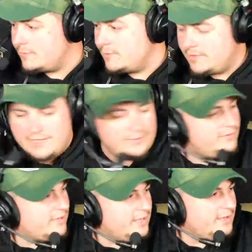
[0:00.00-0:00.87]
Yeah, I was
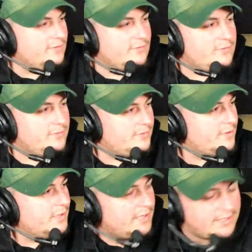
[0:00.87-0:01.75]
like 8 years old.
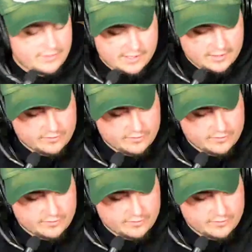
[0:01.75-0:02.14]
I think I was